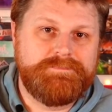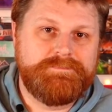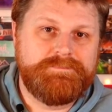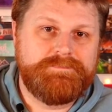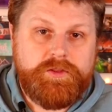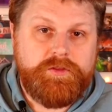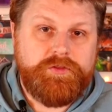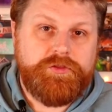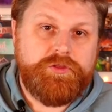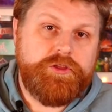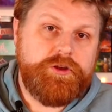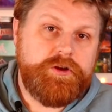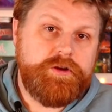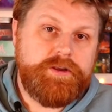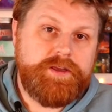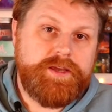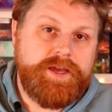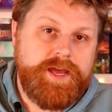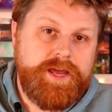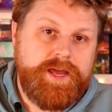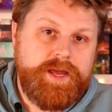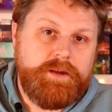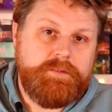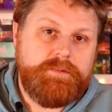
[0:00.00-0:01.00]
The third
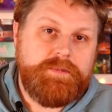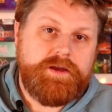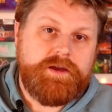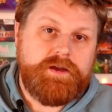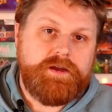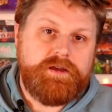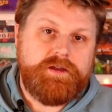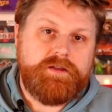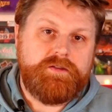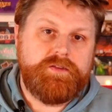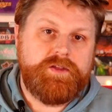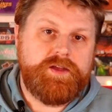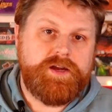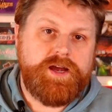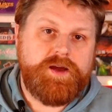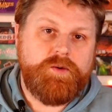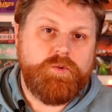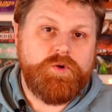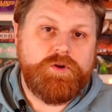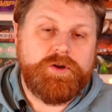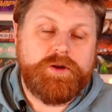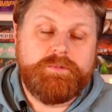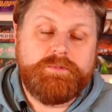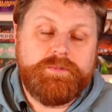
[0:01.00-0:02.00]
game that I
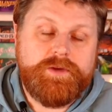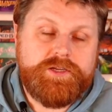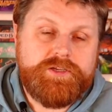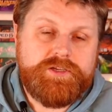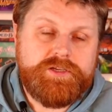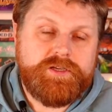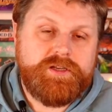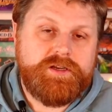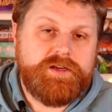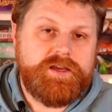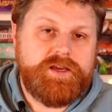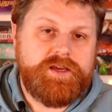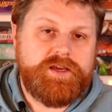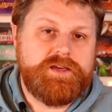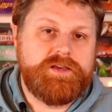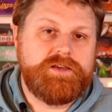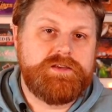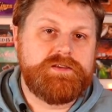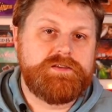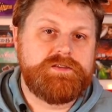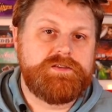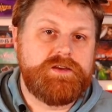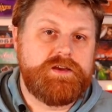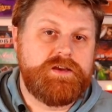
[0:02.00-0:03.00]
want to mention
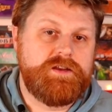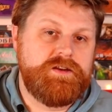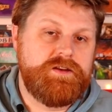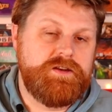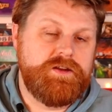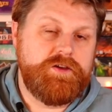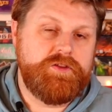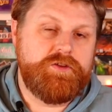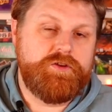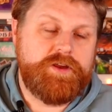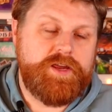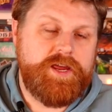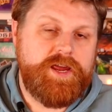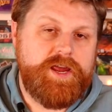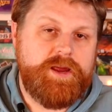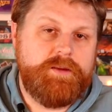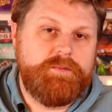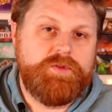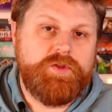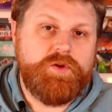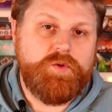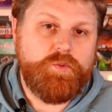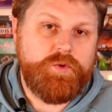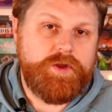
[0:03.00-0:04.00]
is another
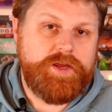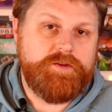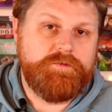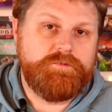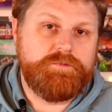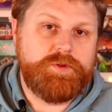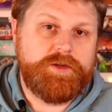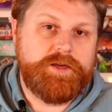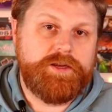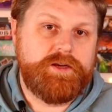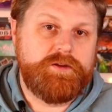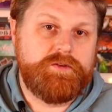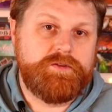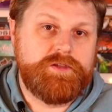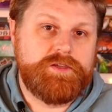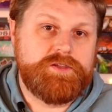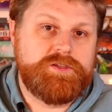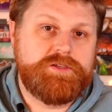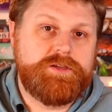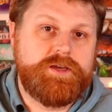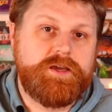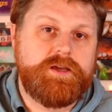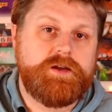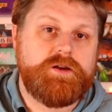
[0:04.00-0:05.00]
game that we have played on this
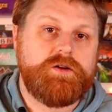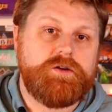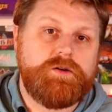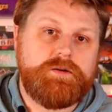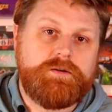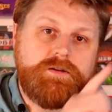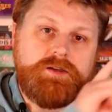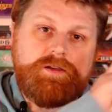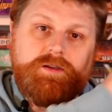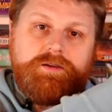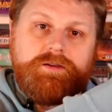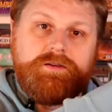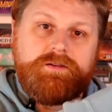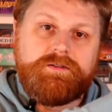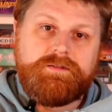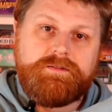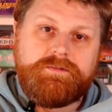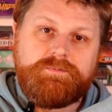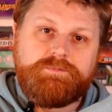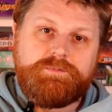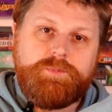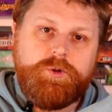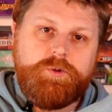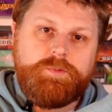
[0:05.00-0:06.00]
channel.
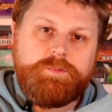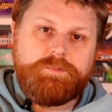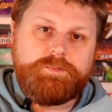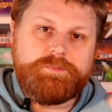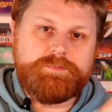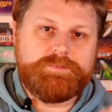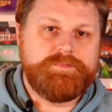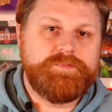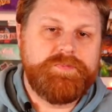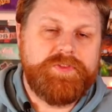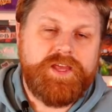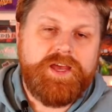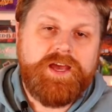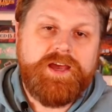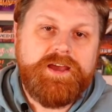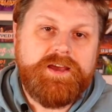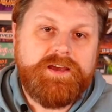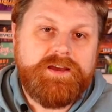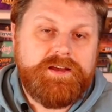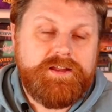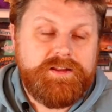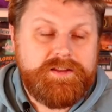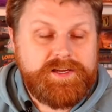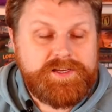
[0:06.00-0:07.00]
Boop.
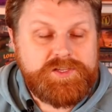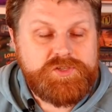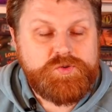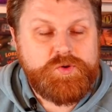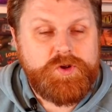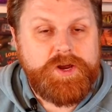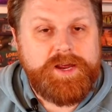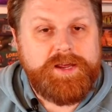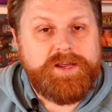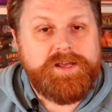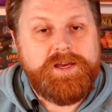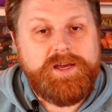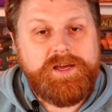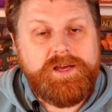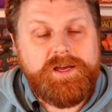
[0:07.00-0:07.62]
That's right,